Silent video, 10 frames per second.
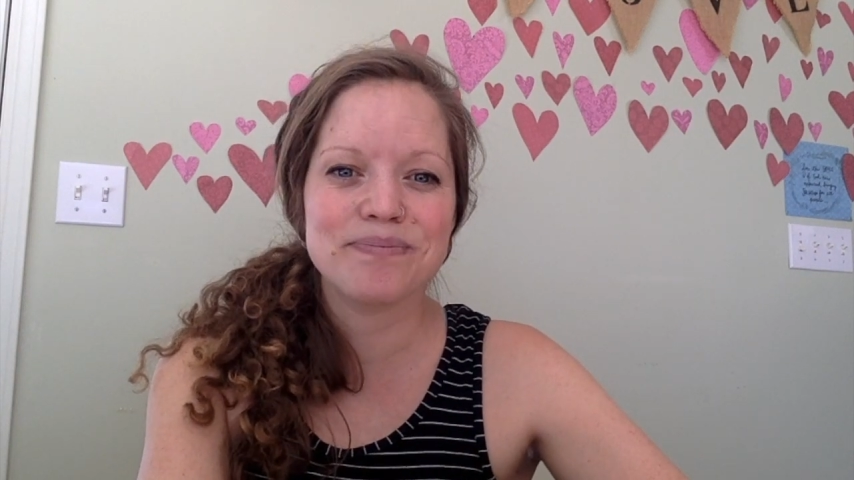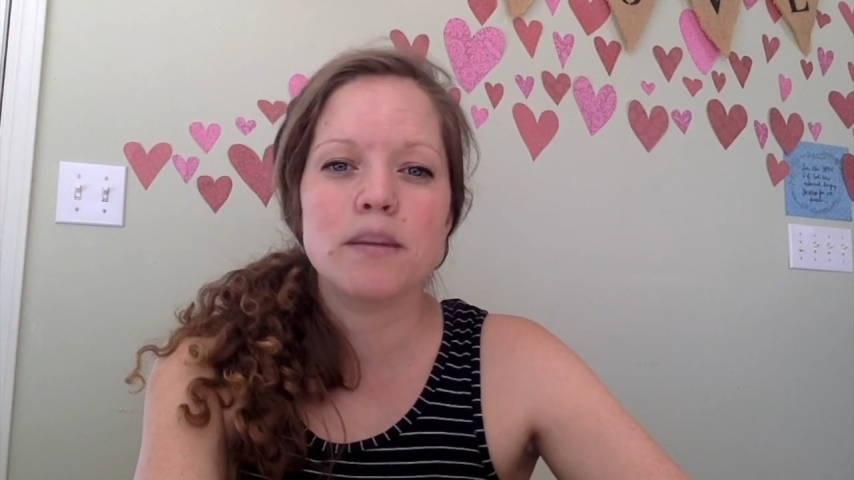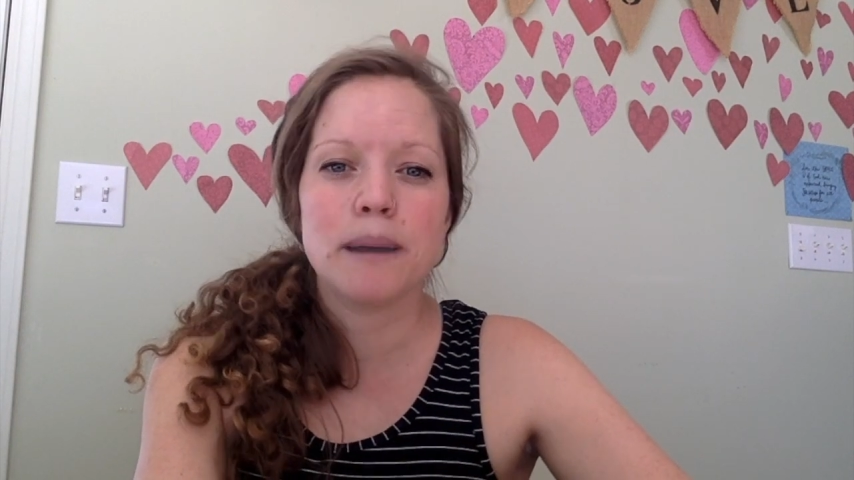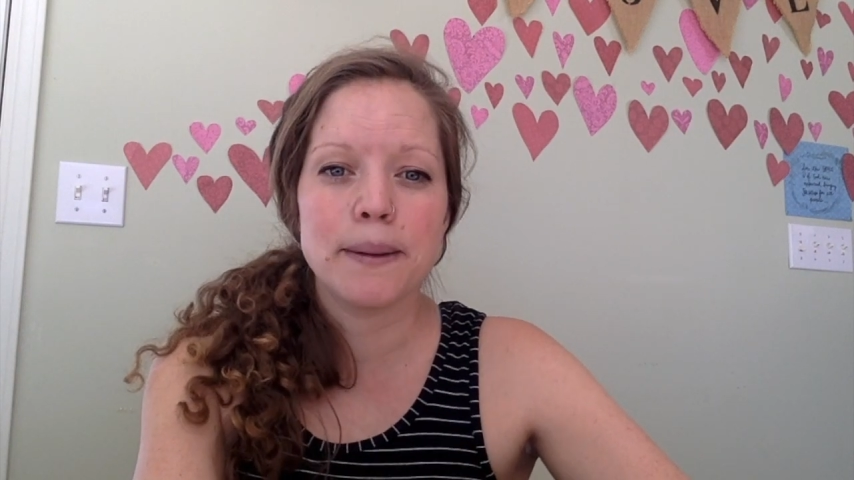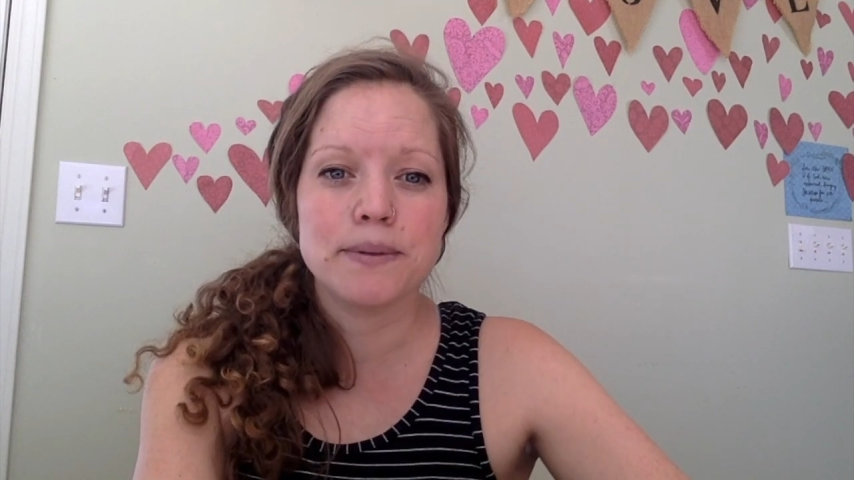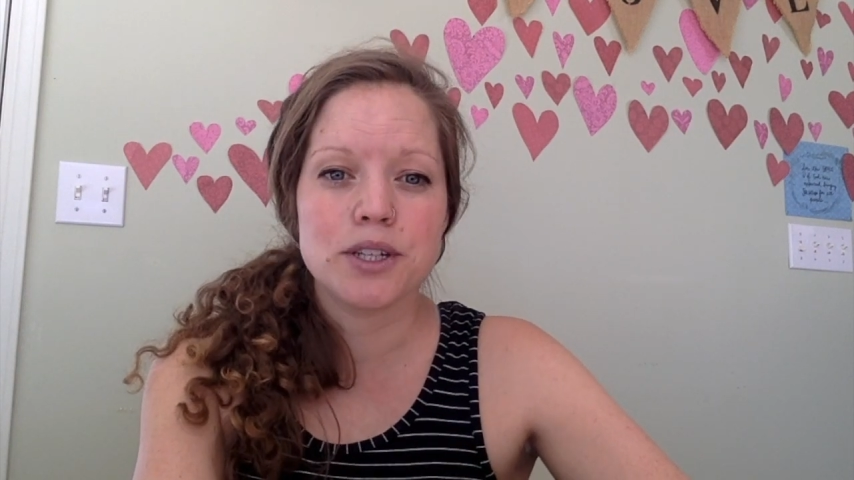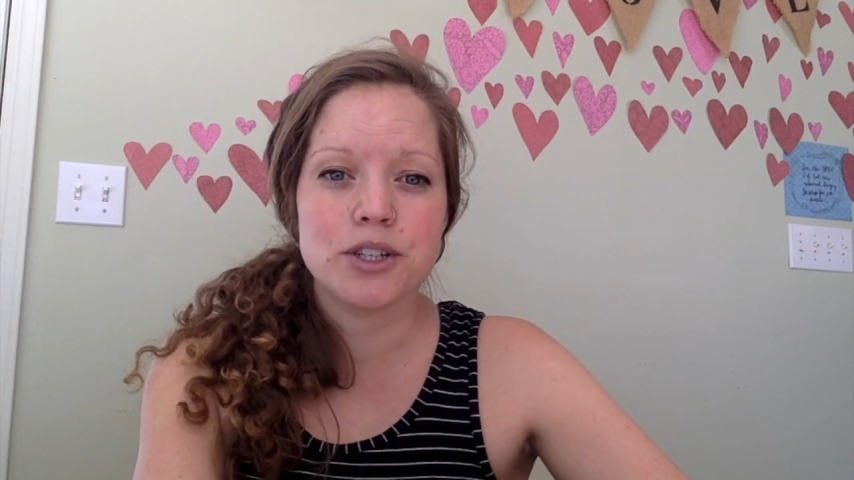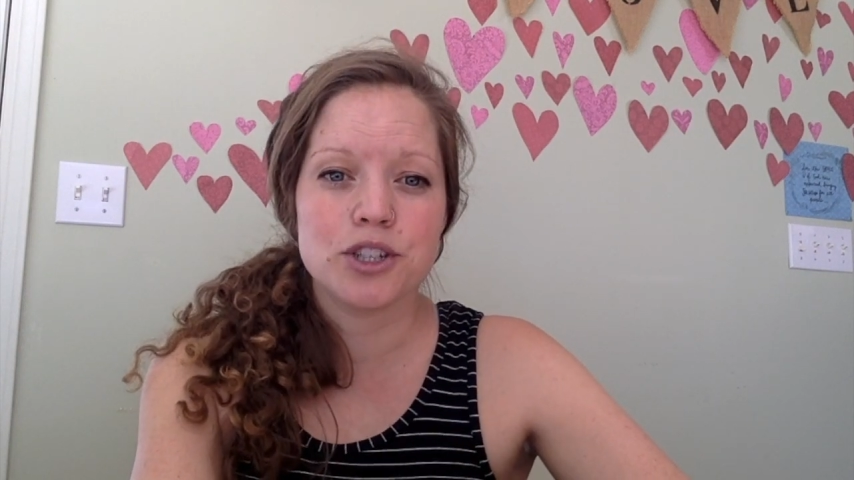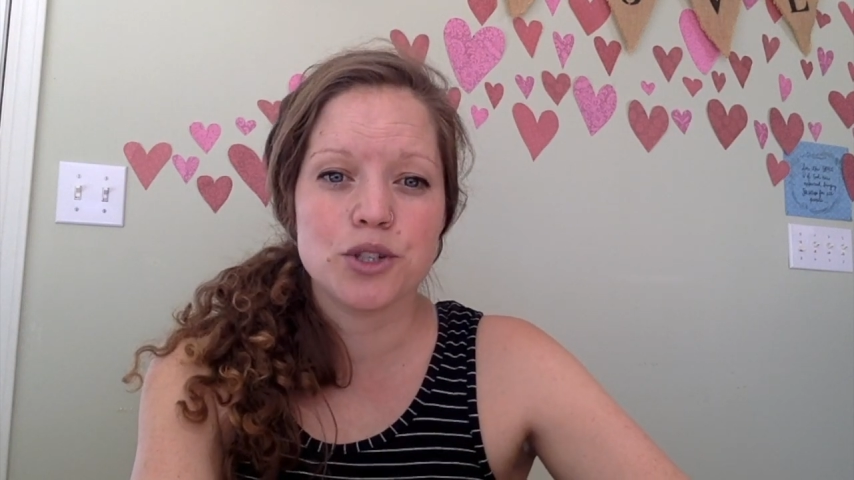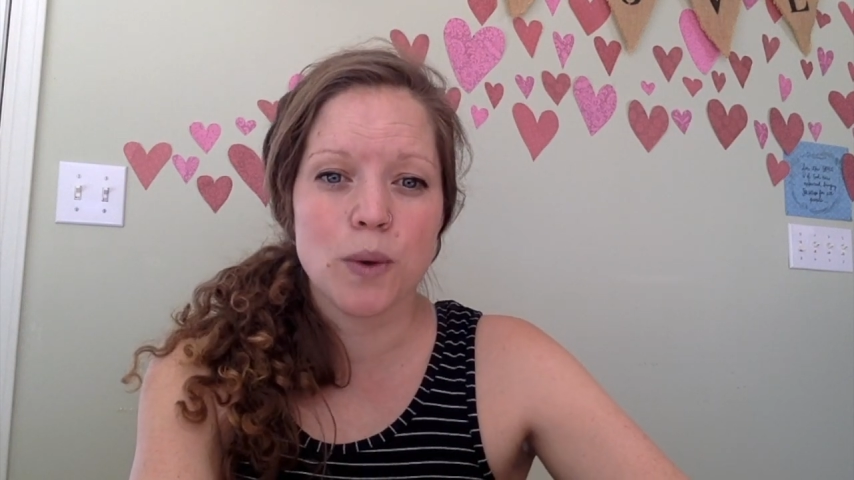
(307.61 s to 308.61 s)
The pipes
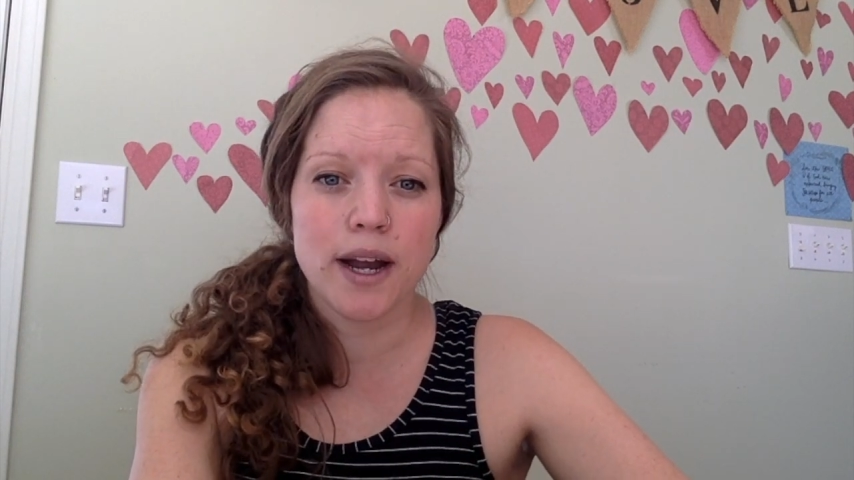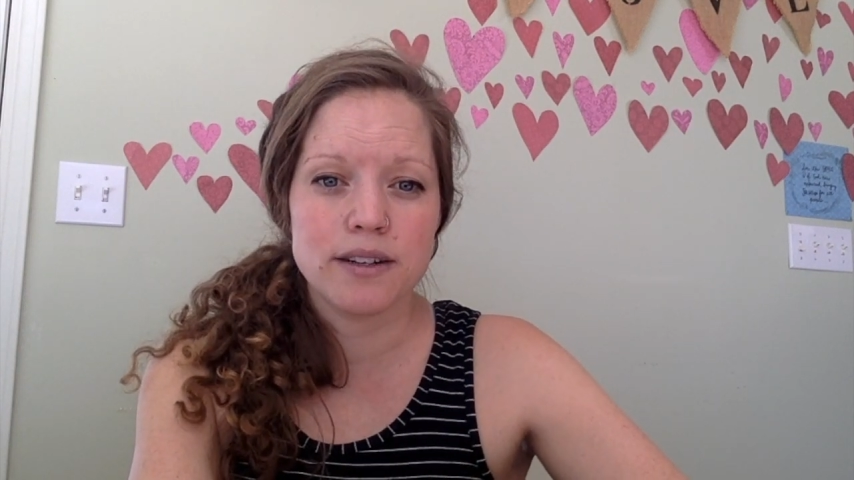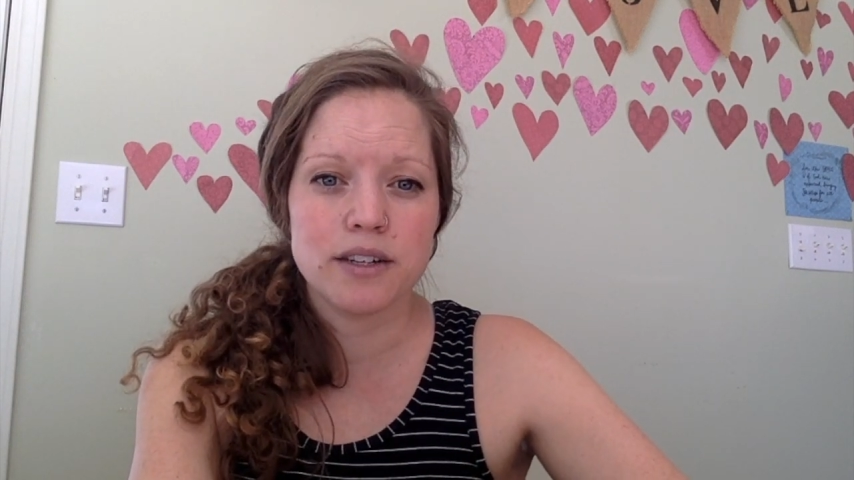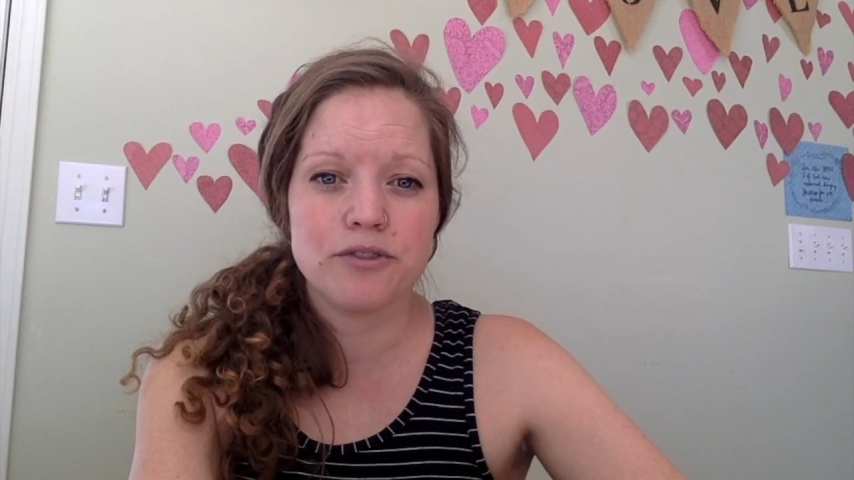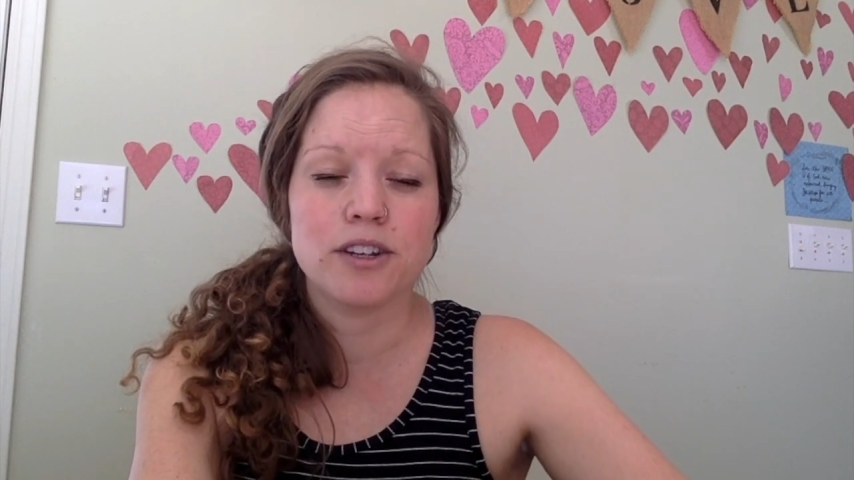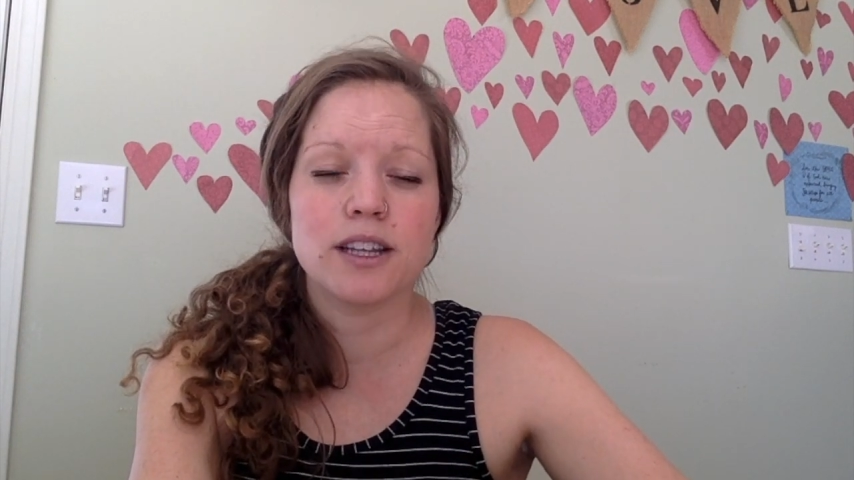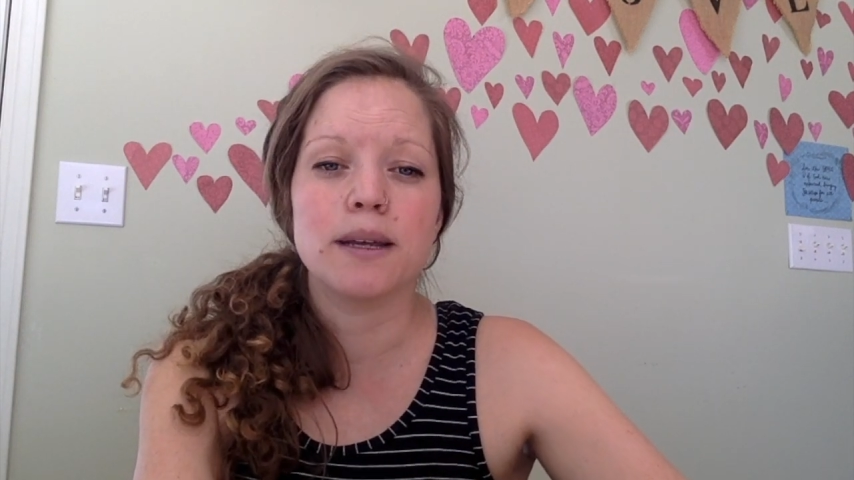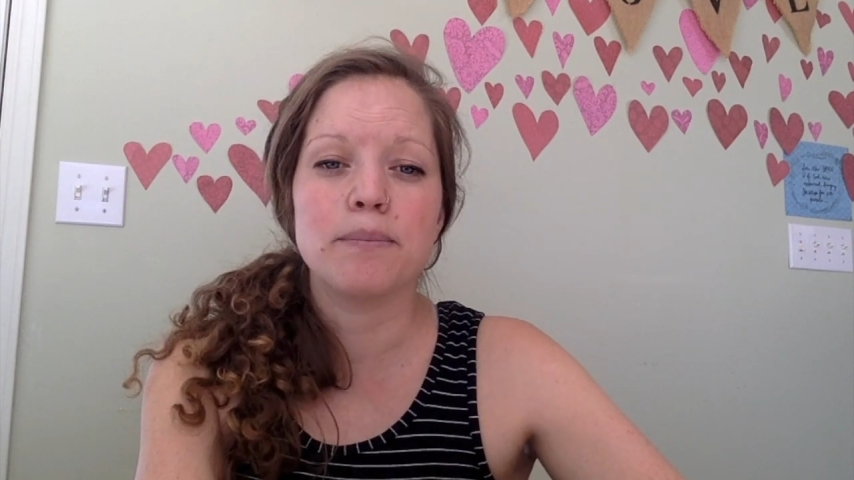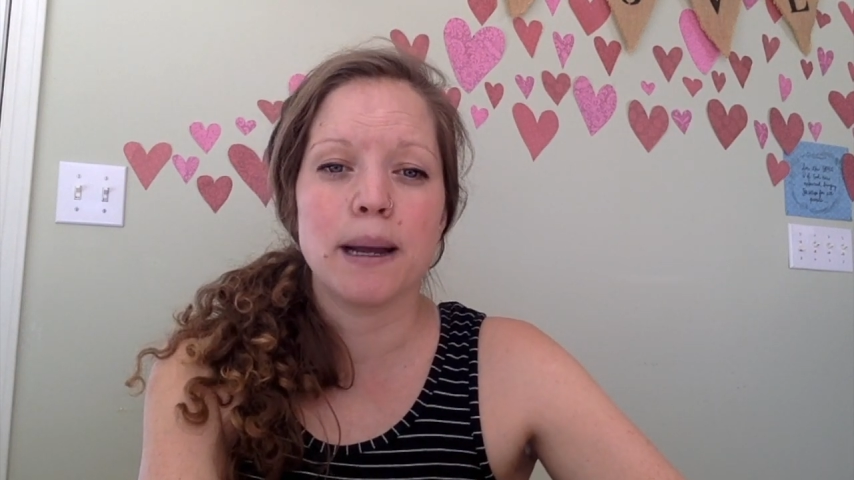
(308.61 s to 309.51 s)
are just wired differently,